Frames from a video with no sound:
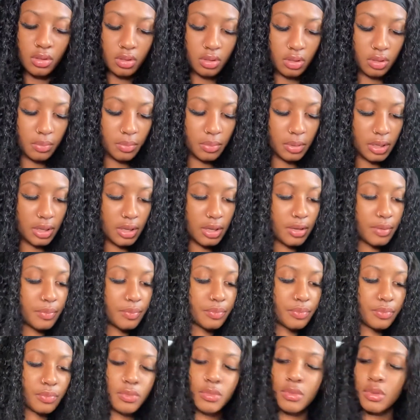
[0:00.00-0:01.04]
Yeah.
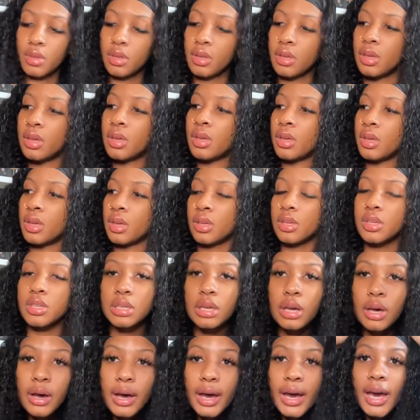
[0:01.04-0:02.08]
So
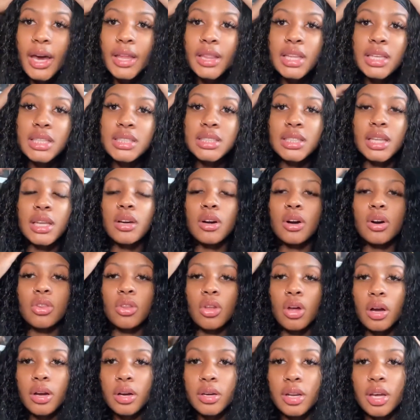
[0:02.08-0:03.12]
I had this thing on
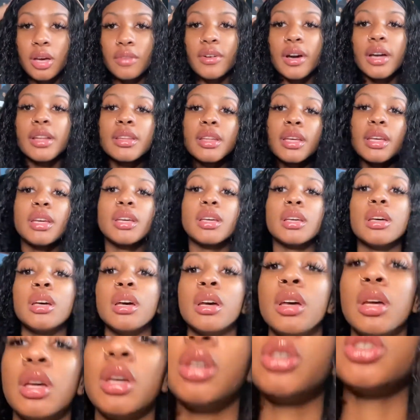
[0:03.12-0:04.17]
long enough, I think. So
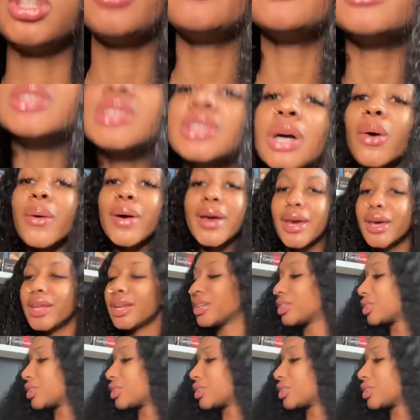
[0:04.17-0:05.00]
I'm gonna go ahead and just